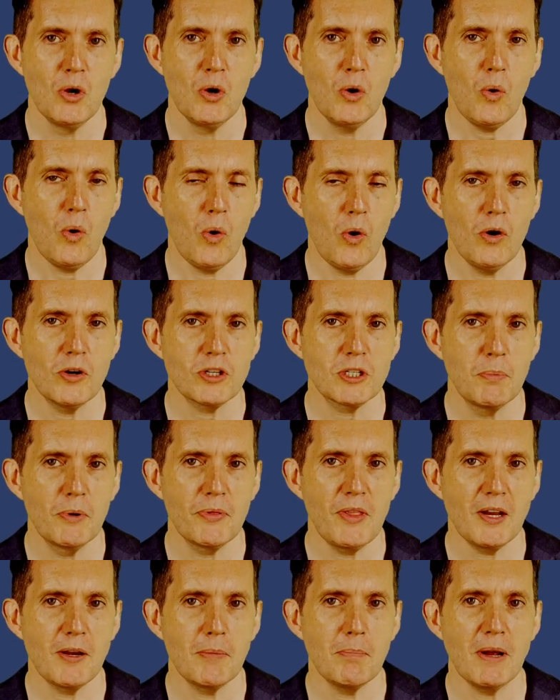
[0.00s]
Or, to put
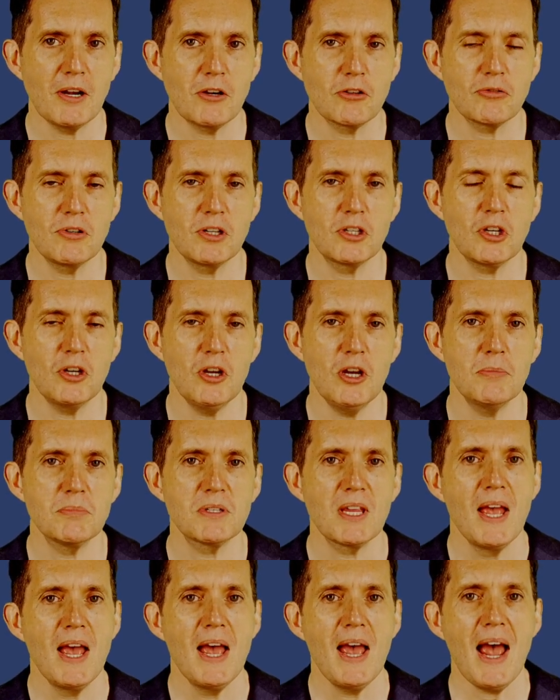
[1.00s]
that in monetary
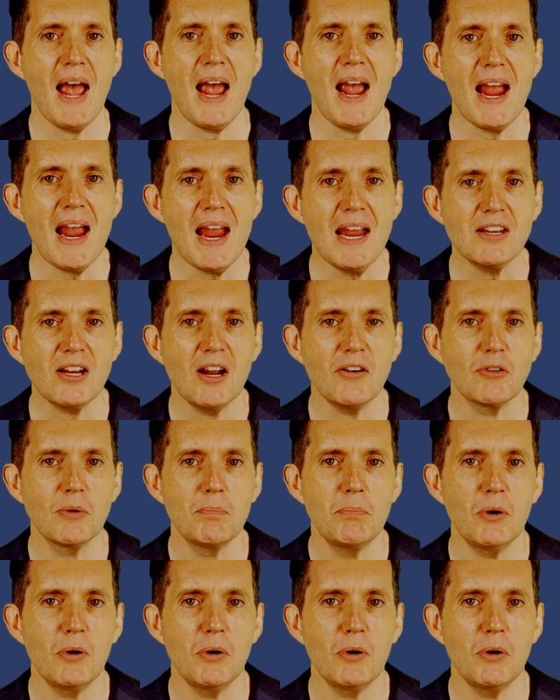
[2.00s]
terms, $800